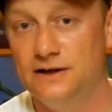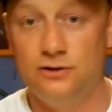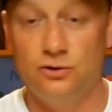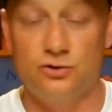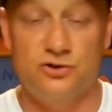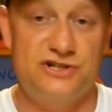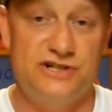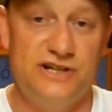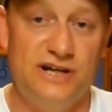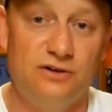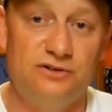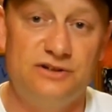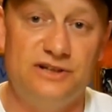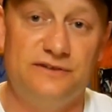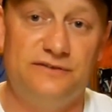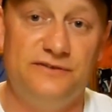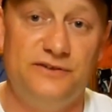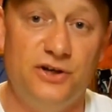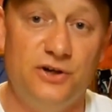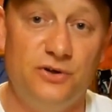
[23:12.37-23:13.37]
L'Orciel
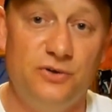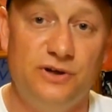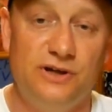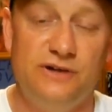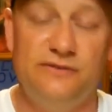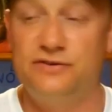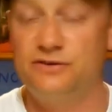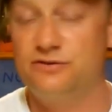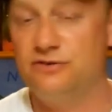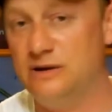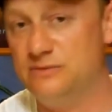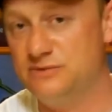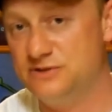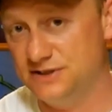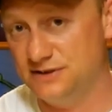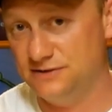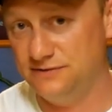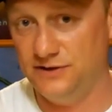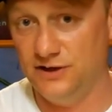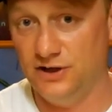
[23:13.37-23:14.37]
did a few, Infogrames
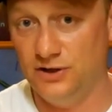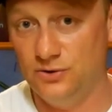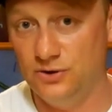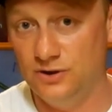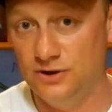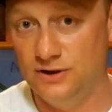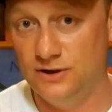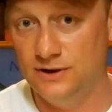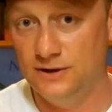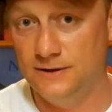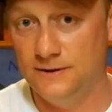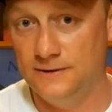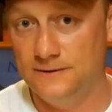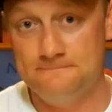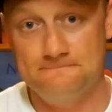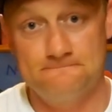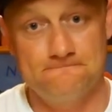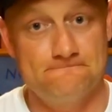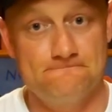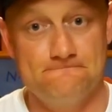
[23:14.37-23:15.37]
did a few.
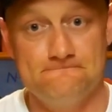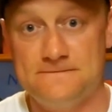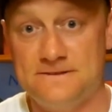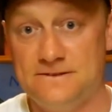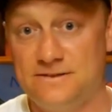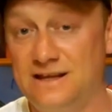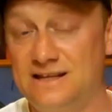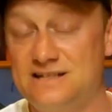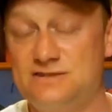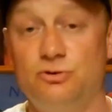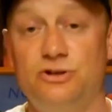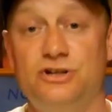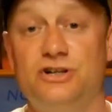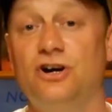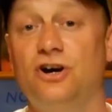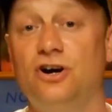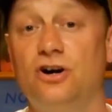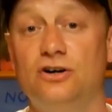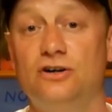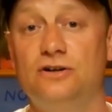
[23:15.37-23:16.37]
That's what you
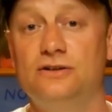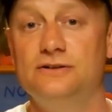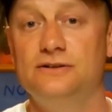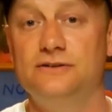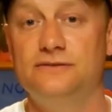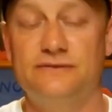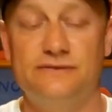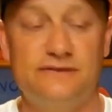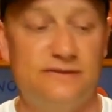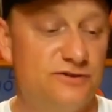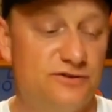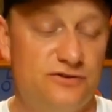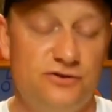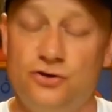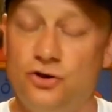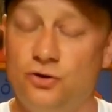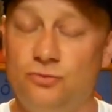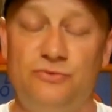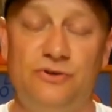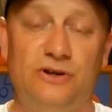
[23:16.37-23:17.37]
got.
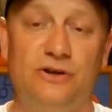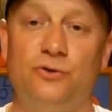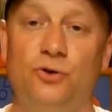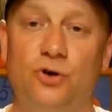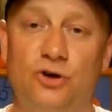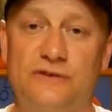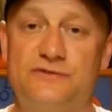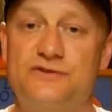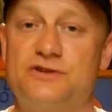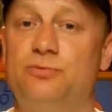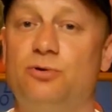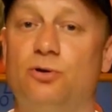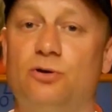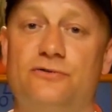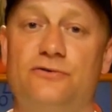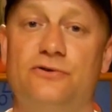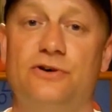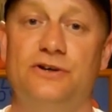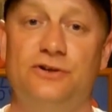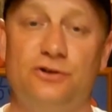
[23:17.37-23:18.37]
Not, not not enough
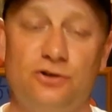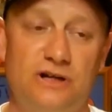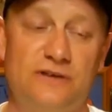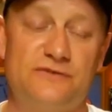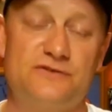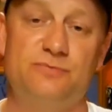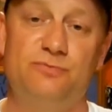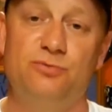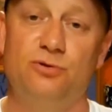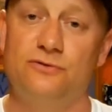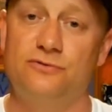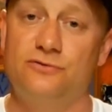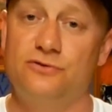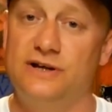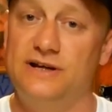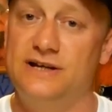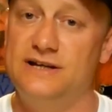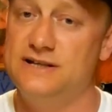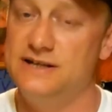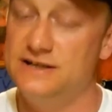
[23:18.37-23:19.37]
support for it. Not enough support
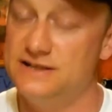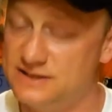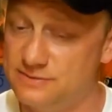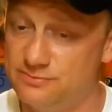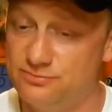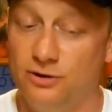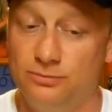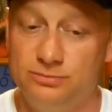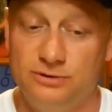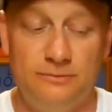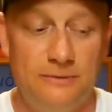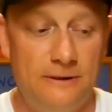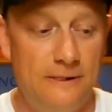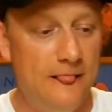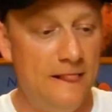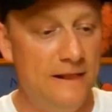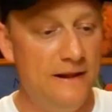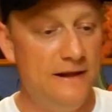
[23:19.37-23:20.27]
for it is the problem.